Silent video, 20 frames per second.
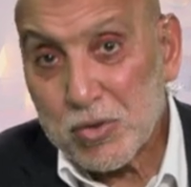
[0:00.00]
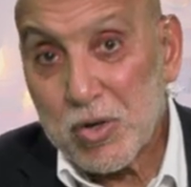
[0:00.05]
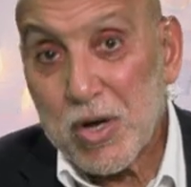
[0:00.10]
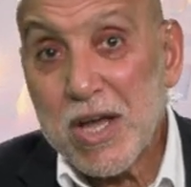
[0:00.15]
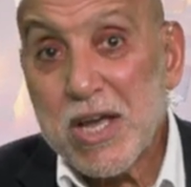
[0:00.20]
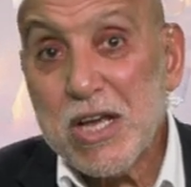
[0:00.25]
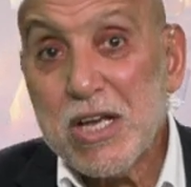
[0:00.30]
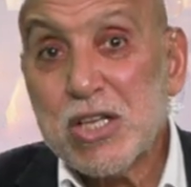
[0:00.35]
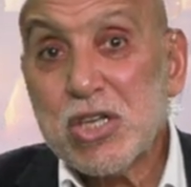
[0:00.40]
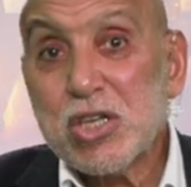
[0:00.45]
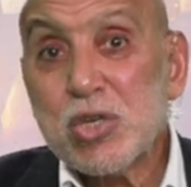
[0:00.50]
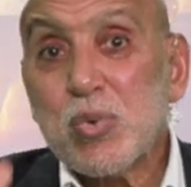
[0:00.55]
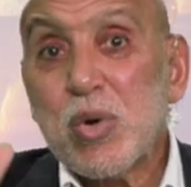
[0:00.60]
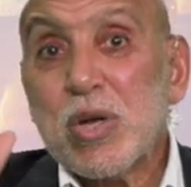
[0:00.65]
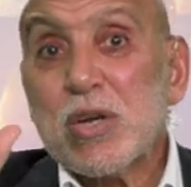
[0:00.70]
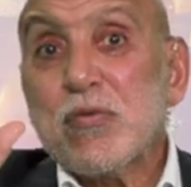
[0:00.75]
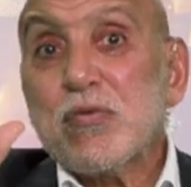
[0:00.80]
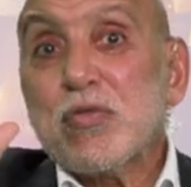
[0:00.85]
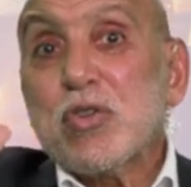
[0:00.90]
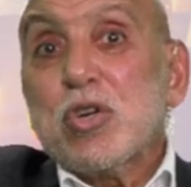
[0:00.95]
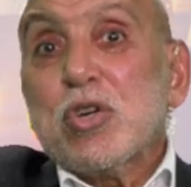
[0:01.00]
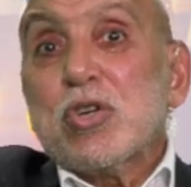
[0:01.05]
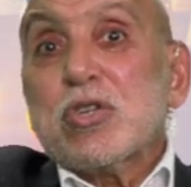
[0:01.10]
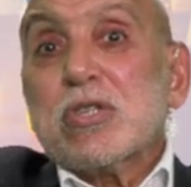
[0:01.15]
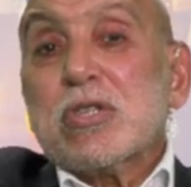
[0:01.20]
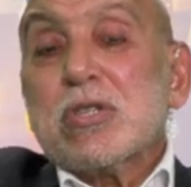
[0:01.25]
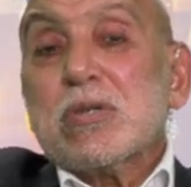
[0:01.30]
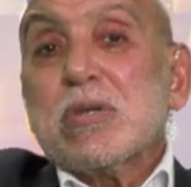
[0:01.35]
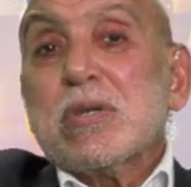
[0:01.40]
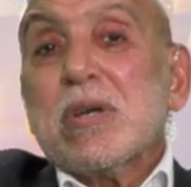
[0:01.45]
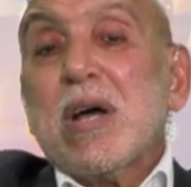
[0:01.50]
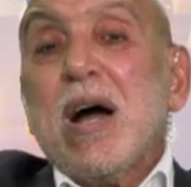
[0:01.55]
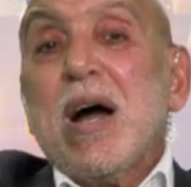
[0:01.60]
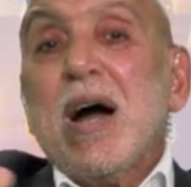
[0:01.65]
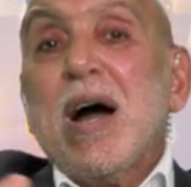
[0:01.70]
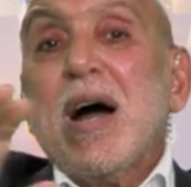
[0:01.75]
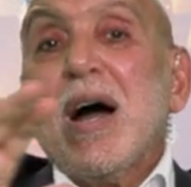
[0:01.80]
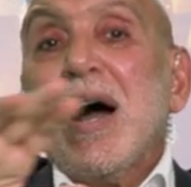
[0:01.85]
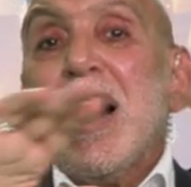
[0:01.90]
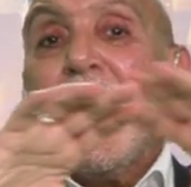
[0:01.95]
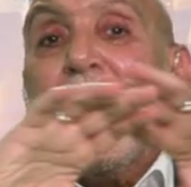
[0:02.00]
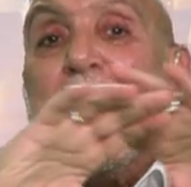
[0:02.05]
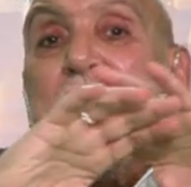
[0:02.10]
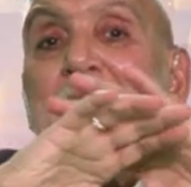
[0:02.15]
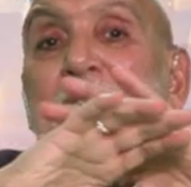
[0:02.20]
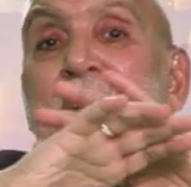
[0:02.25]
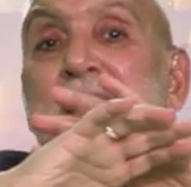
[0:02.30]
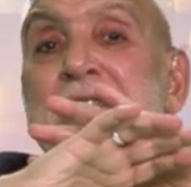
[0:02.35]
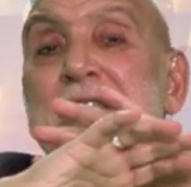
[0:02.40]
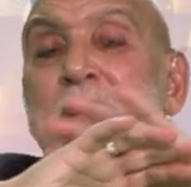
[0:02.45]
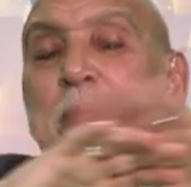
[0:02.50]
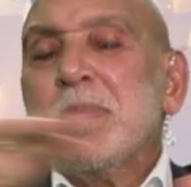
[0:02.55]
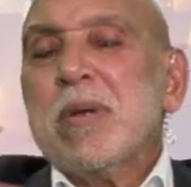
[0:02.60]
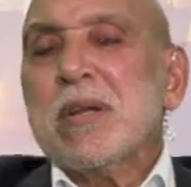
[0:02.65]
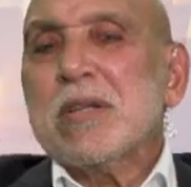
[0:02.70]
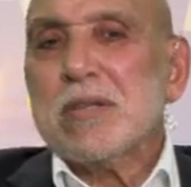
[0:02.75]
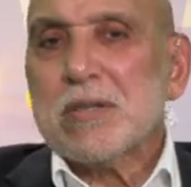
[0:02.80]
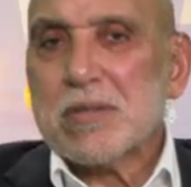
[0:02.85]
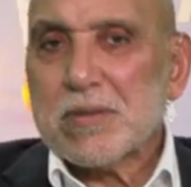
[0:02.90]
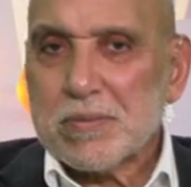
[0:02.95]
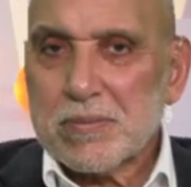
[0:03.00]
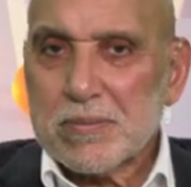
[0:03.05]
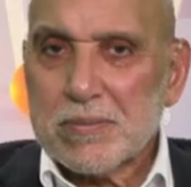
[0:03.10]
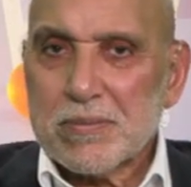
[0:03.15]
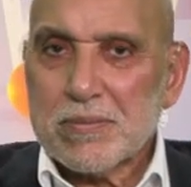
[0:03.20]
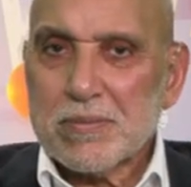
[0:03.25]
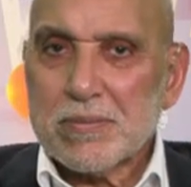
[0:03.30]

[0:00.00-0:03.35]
So each one of those is a builder.